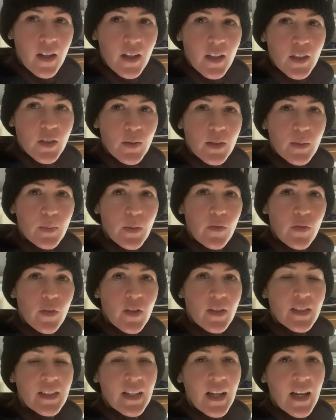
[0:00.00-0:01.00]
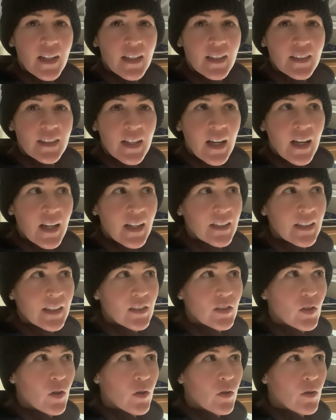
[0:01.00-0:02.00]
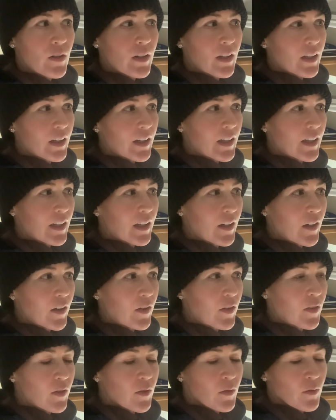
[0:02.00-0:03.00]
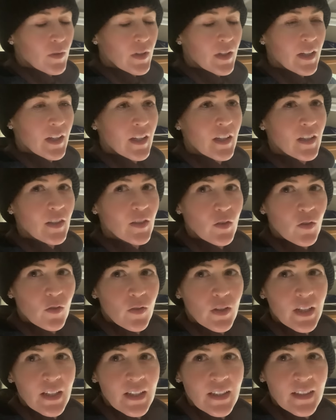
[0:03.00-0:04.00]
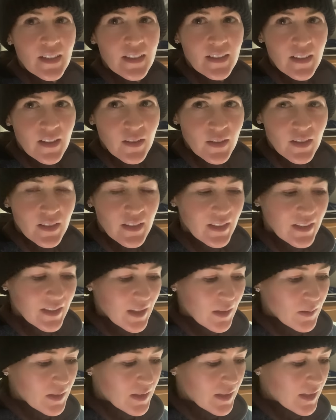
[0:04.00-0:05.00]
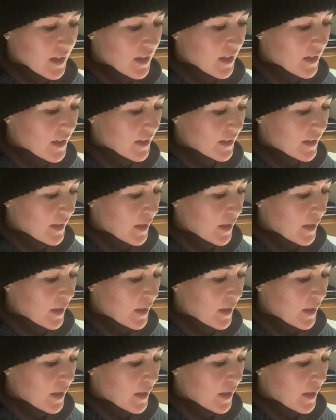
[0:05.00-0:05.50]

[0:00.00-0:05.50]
So it's my first night, and it's currently three degrees Celsius outside.